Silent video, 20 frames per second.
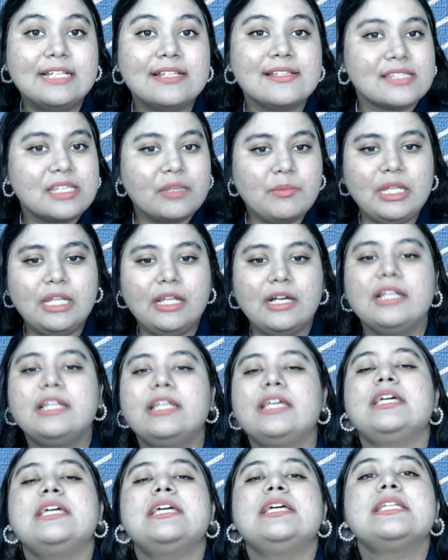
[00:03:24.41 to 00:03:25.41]

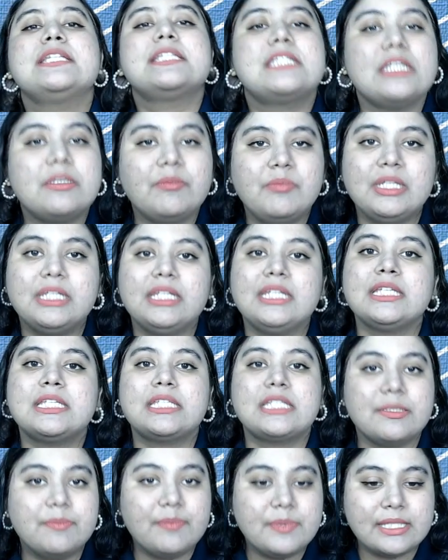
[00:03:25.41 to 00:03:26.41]
Similarly, shibi,
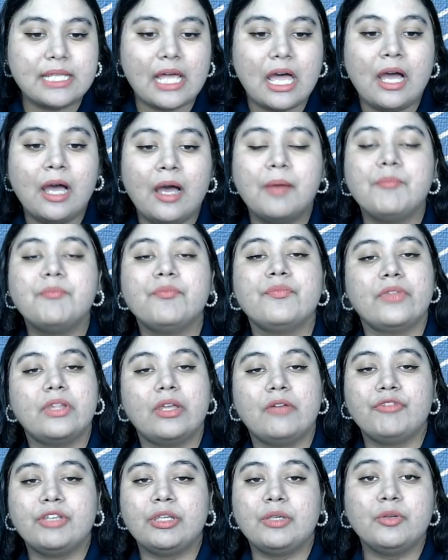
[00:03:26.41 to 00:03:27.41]
shibsam,
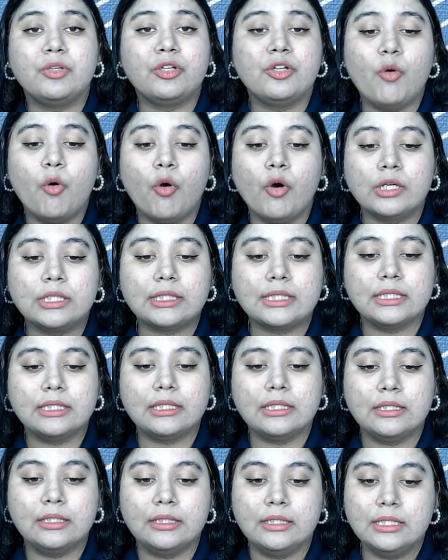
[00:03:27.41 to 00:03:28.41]
we go
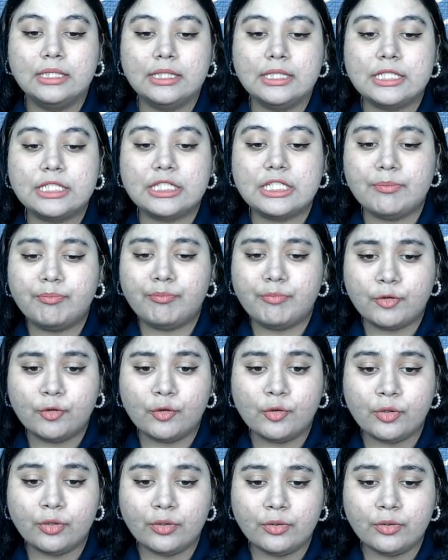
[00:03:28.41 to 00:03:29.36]
till shibku,